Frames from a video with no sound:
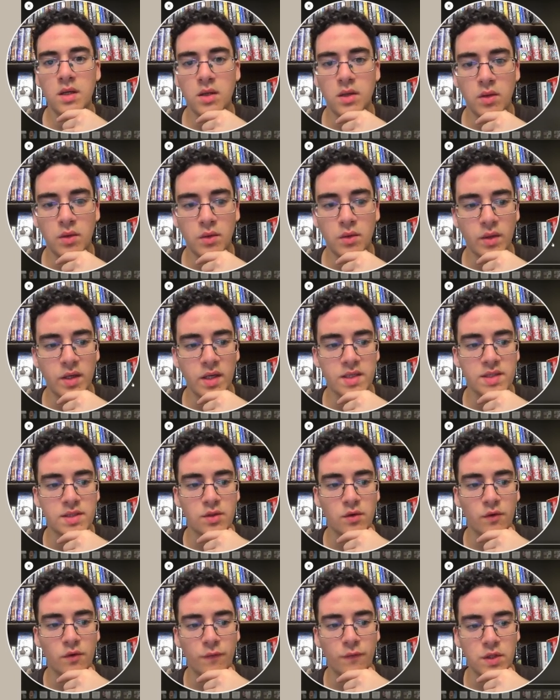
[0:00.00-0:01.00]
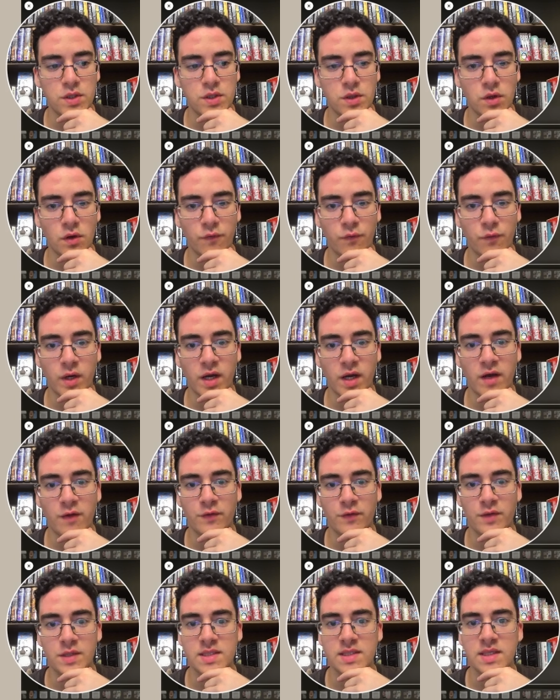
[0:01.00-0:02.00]
Okay, so first off, we
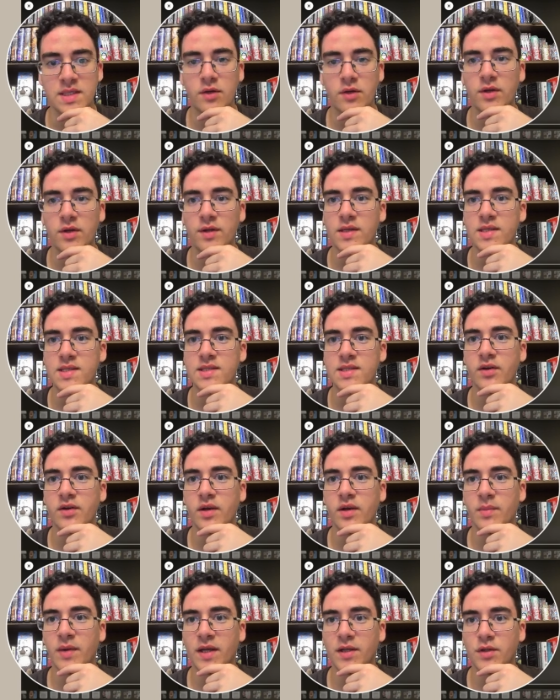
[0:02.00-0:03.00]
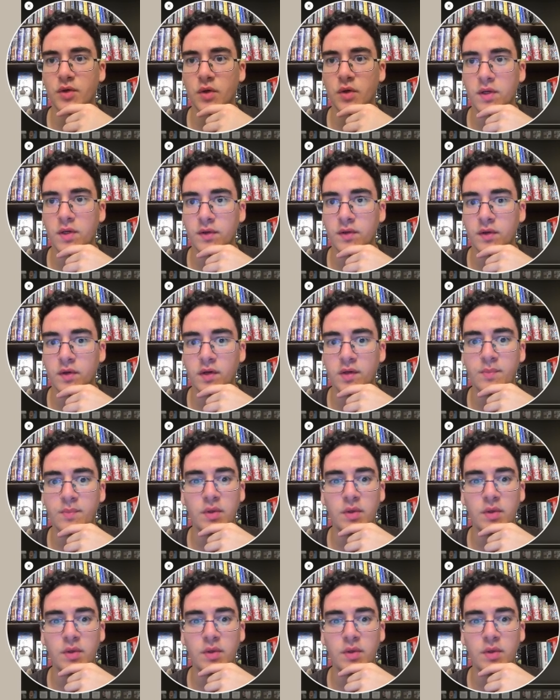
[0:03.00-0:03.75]
have The Secret History by Donna Tartt.